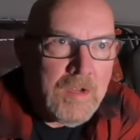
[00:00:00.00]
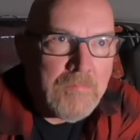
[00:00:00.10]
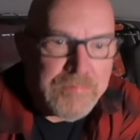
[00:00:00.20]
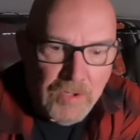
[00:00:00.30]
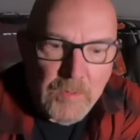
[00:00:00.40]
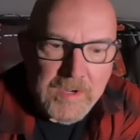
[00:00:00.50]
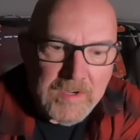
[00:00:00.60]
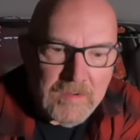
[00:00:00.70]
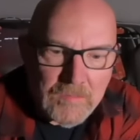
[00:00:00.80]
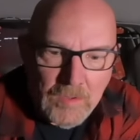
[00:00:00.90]

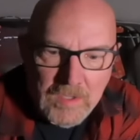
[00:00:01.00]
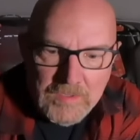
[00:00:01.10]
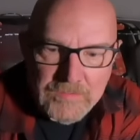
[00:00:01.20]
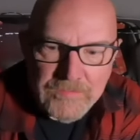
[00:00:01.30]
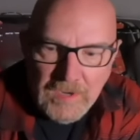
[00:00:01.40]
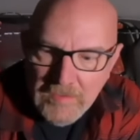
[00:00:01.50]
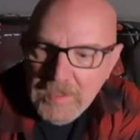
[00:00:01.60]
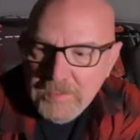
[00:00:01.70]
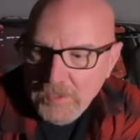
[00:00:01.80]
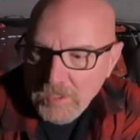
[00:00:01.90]
brewing was
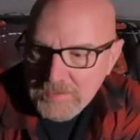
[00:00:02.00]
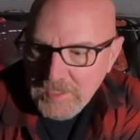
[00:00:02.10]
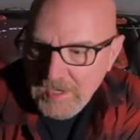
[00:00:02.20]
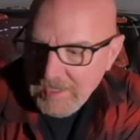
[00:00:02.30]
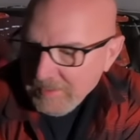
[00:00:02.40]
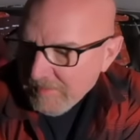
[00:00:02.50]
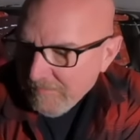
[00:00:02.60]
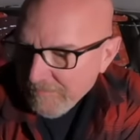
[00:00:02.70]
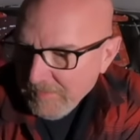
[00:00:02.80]
very intoxicating.